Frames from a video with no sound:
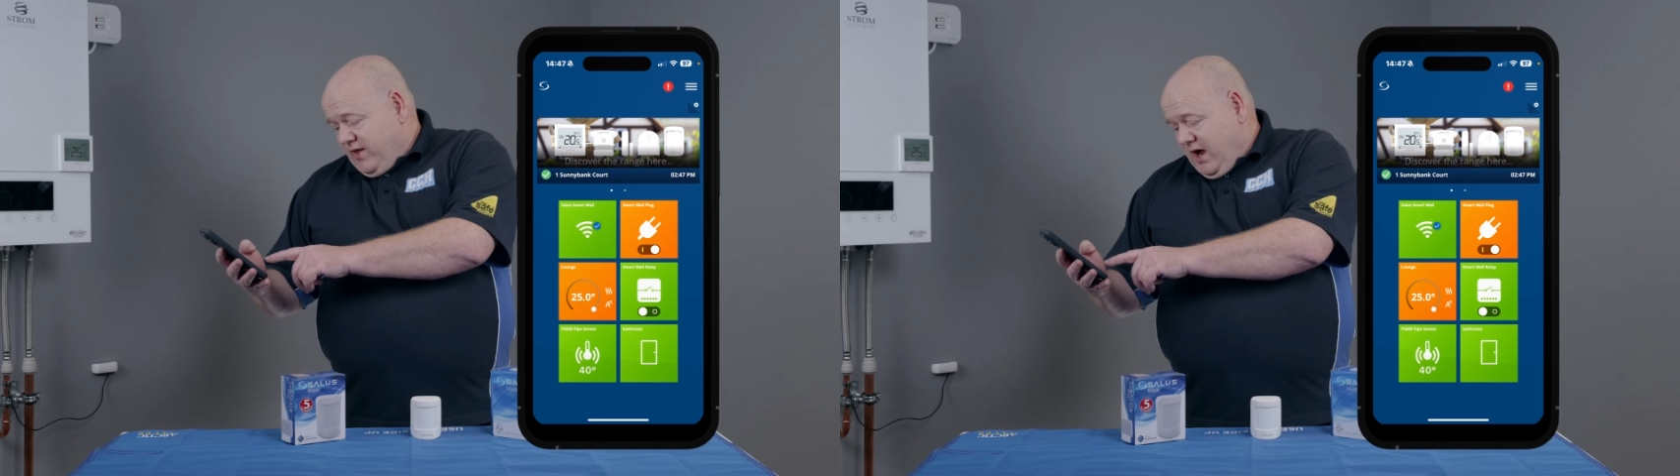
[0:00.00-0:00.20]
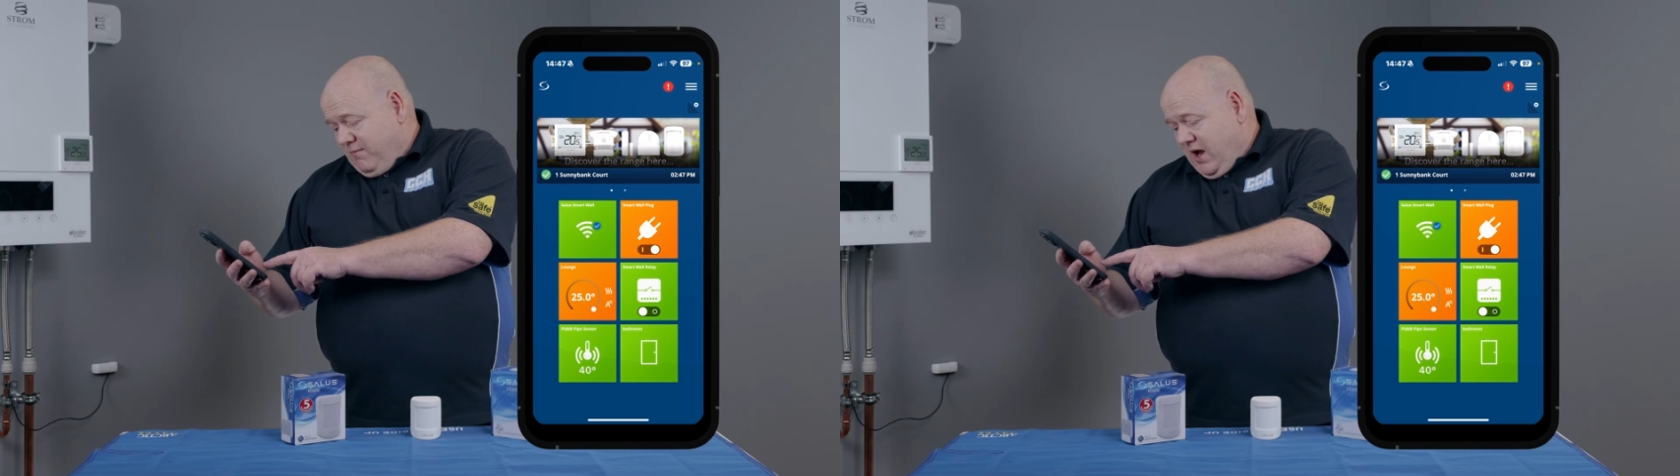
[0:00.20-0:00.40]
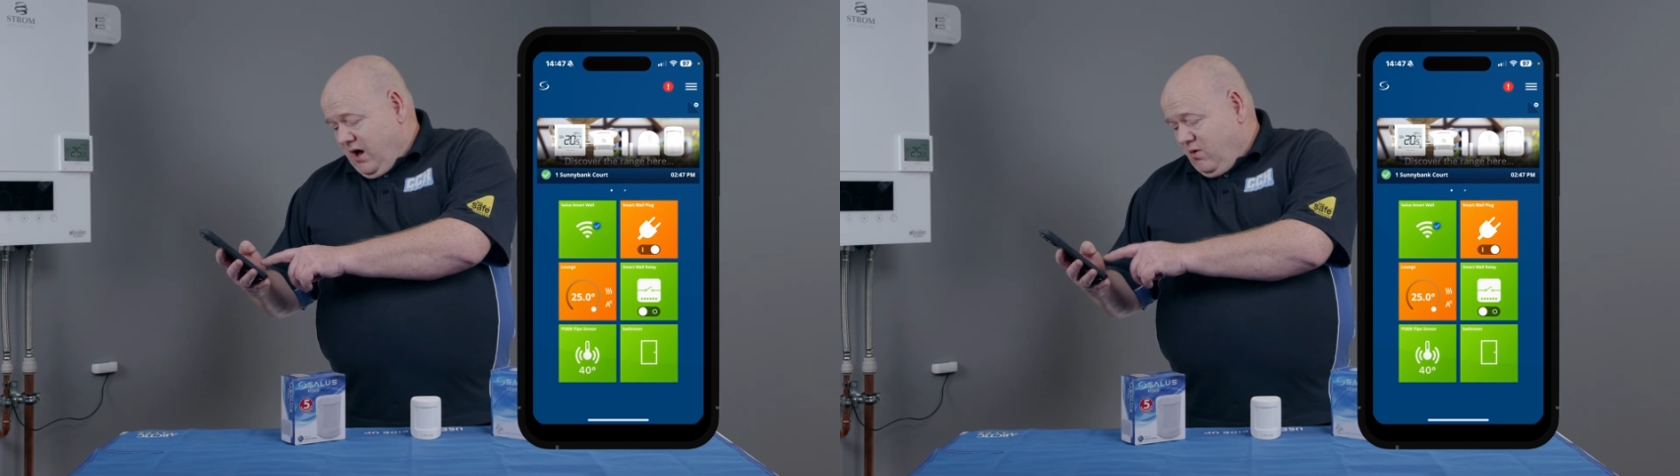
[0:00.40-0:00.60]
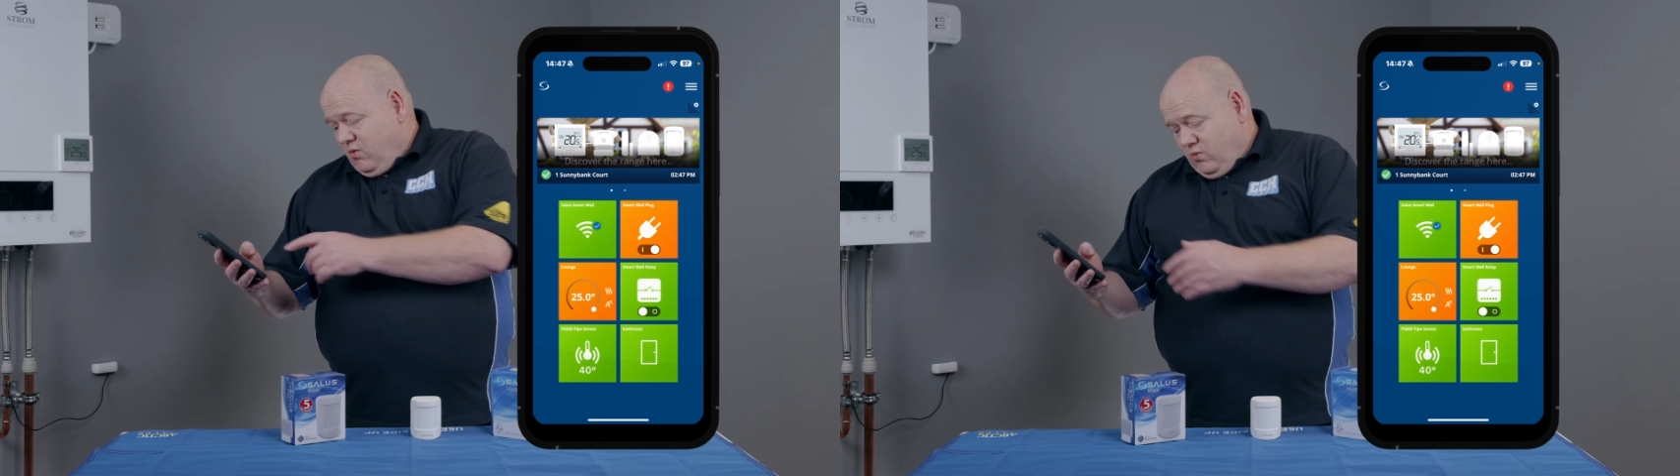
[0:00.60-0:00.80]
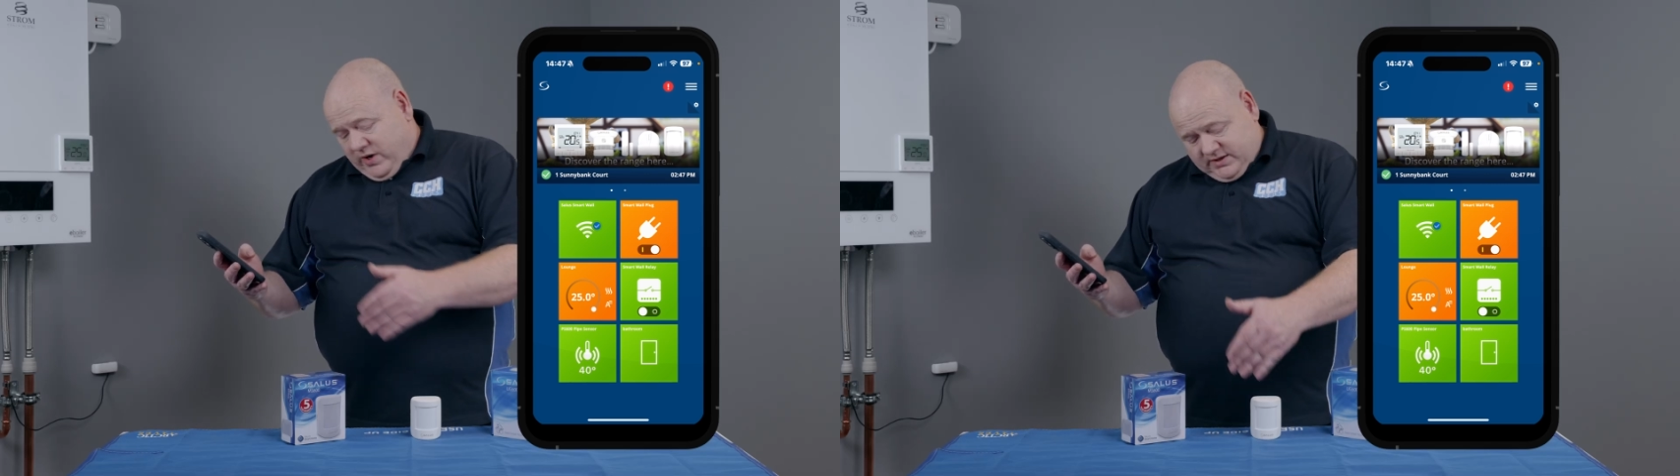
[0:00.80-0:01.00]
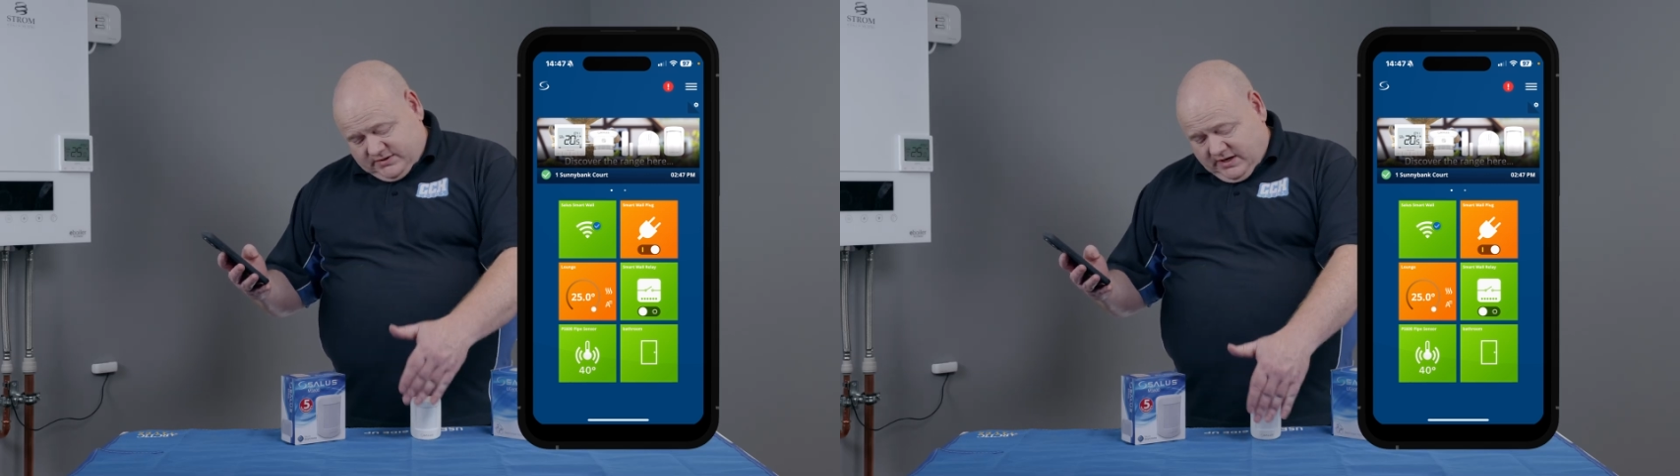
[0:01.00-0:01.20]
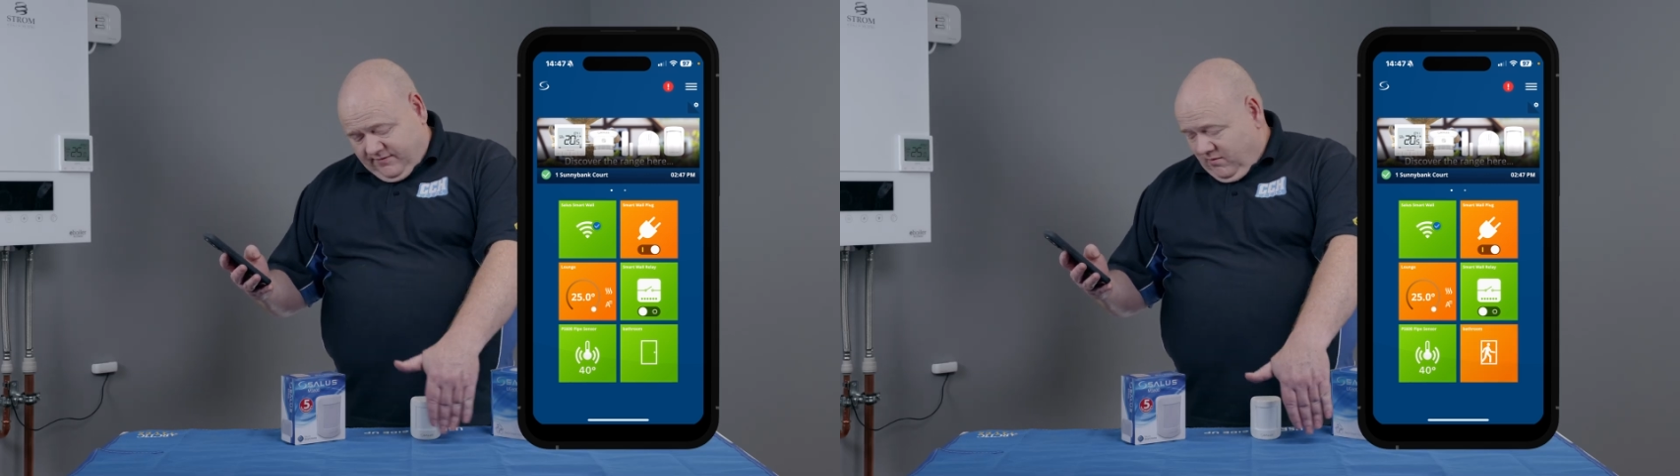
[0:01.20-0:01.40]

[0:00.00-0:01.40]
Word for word: on the app now, we can see